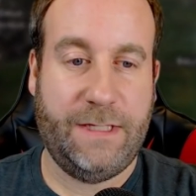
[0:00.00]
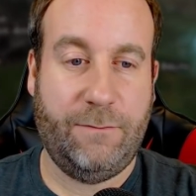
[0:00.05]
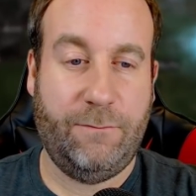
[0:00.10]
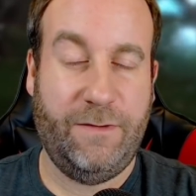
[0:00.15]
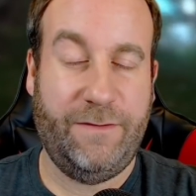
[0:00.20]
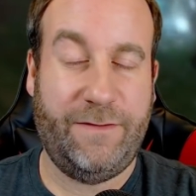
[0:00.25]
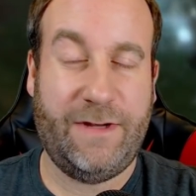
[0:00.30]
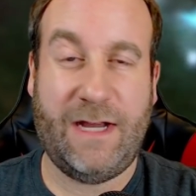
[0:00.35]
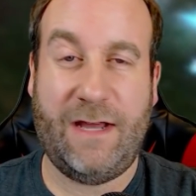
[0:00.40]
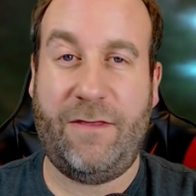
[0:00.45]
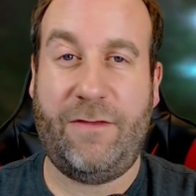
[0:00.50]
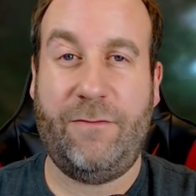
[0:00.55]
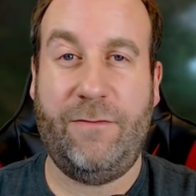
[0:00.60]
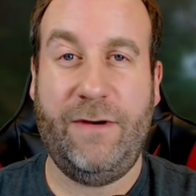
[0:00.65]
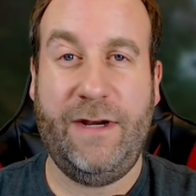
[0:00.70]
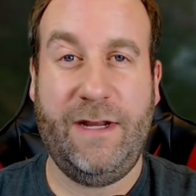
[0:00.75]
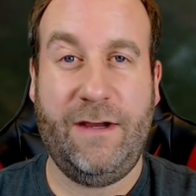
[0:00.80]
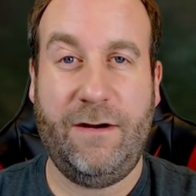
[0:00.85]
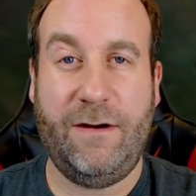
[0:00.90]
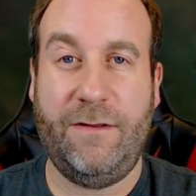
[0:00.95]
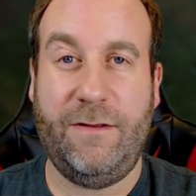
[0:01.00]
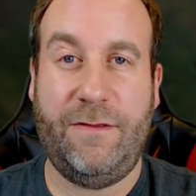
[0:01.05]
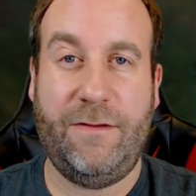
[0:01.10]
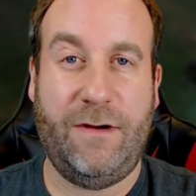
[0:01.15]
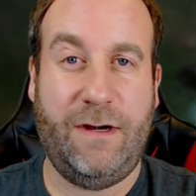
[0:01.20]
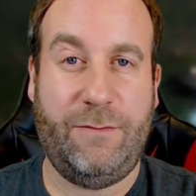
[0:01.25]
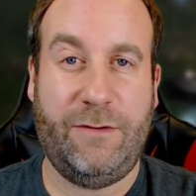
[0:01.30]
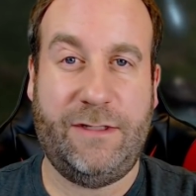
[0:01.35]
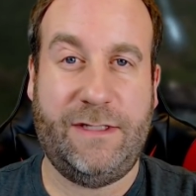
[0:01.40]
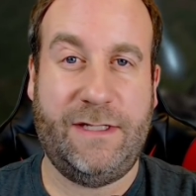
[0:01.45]
We've got
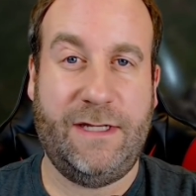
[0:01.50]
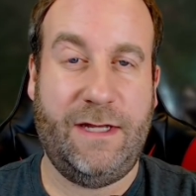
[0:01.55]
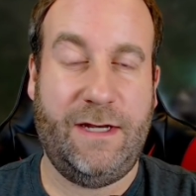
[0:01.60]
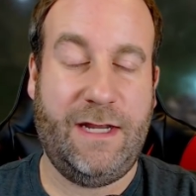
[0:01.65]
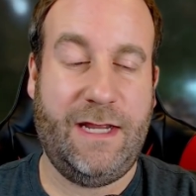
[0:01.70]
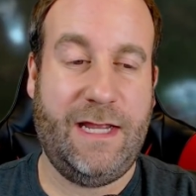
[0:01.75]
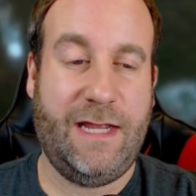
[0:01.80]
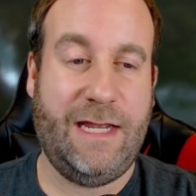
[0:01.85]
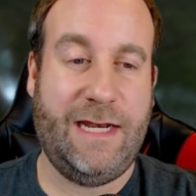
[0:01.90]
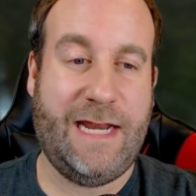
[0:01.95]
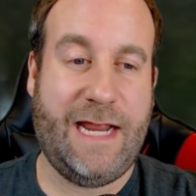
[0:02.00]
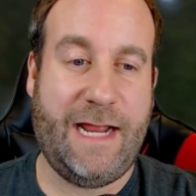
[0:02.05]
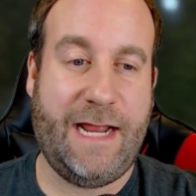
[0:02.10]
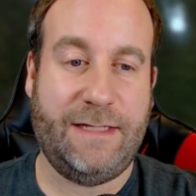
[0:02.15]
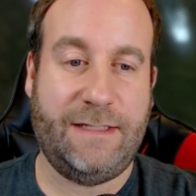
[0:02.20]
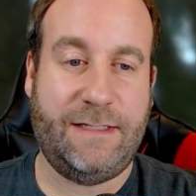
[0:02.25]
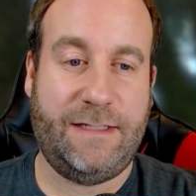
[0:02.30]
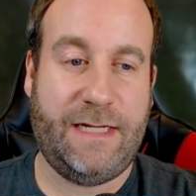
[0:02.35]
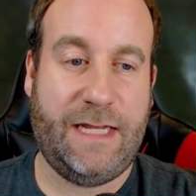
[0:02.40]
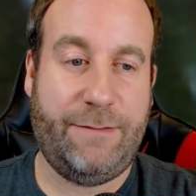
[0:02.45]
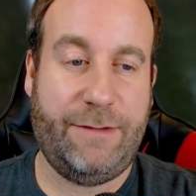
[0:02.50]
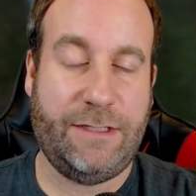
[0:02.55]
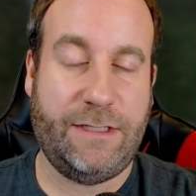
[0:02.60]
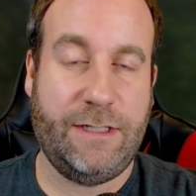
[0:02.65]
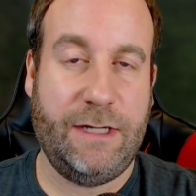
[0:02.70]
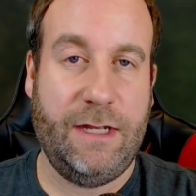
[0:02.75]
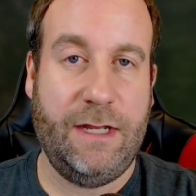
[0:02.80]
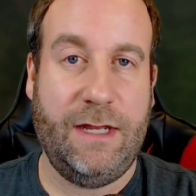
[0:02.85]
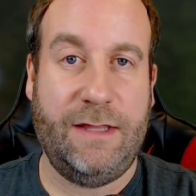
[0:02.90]
330% enhanced damage.